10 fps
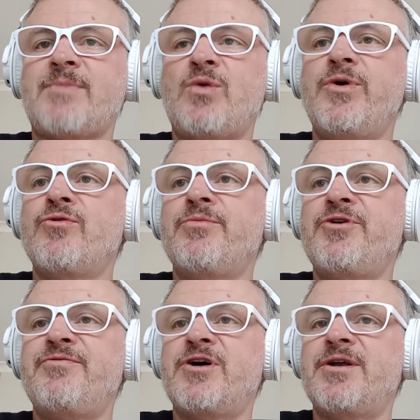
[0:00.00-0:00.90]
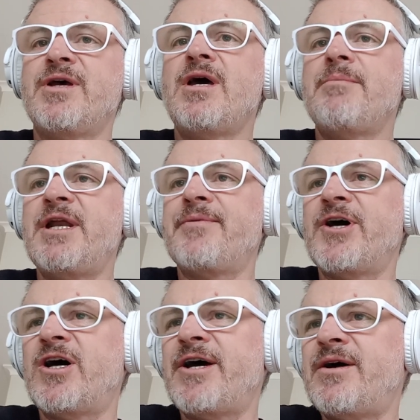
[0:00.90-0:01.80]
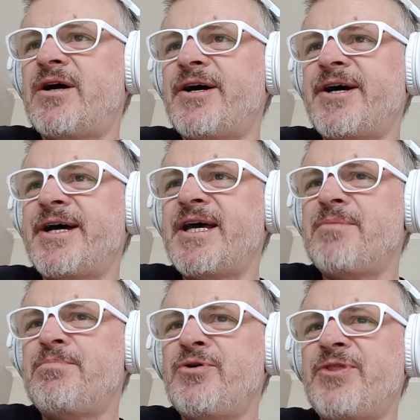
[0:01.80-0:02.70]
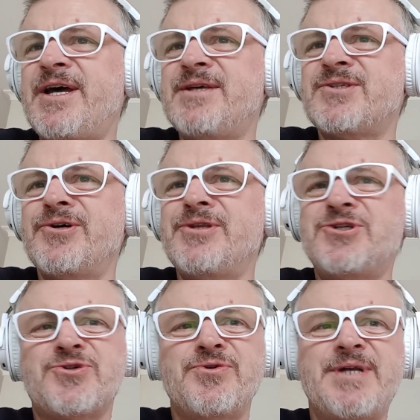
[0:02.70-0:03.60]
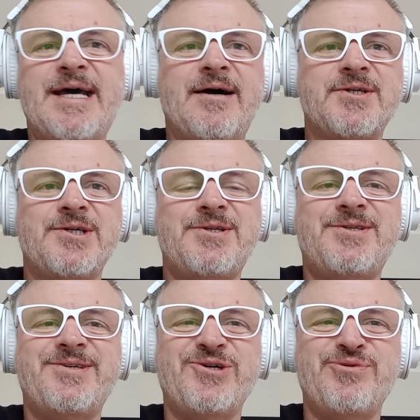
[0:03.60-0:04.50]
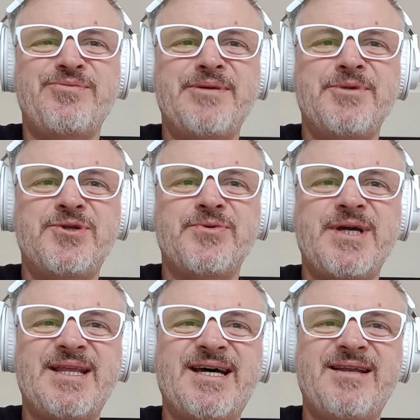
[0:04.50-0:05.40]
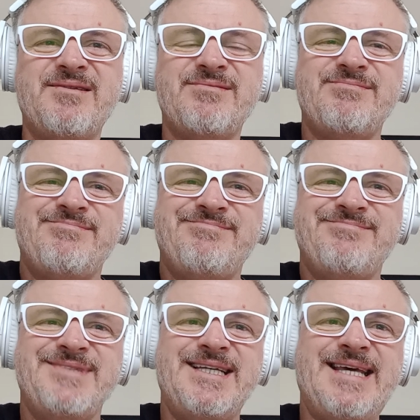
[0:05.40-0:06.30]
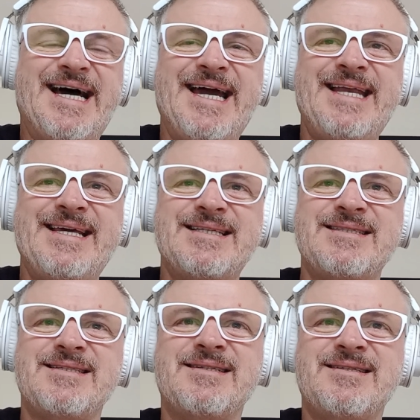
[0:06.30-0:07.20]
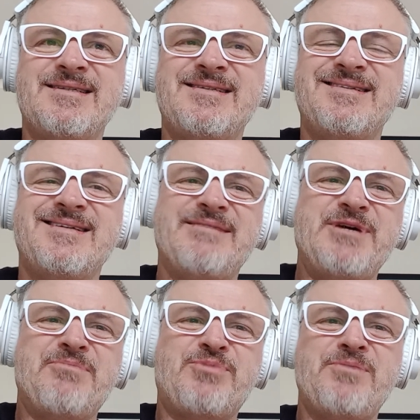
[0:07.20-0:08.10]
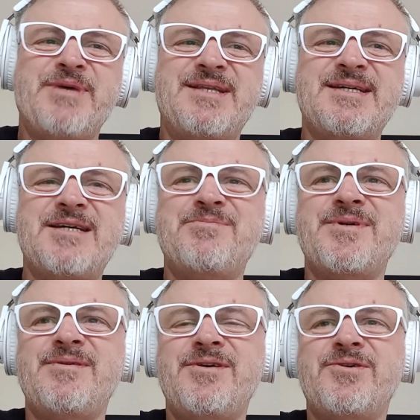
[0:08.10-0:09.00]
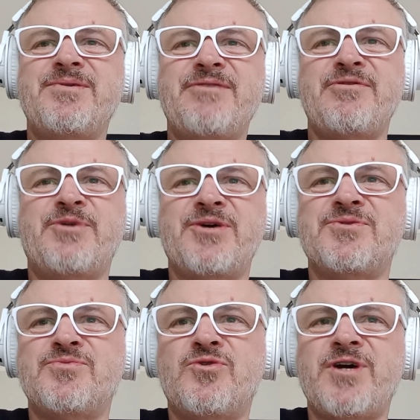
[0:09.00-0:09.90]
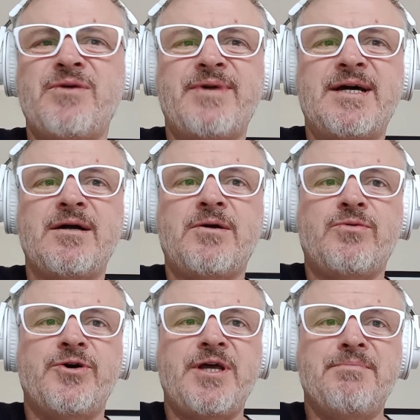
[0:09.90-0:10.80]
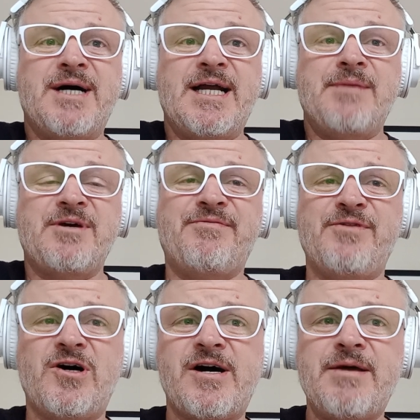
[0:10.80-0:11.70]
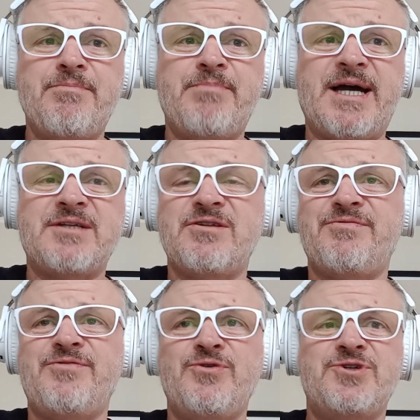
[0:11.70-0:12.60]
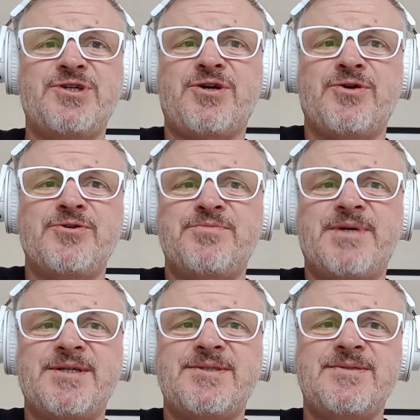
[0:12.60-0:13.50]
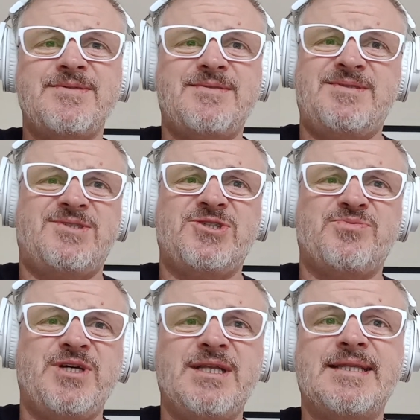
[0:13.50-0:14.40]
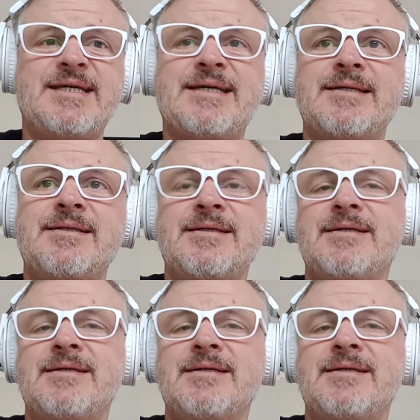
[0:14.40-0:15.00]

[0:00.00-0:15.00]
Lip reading: We will move on. But anyway, I put that as only true now because I don't remember doing that in the 80s. I mean, I probably did, but, everybody was walking around quoting Marty McFly, Back to the Future, Ghostbusters. It's just what you did.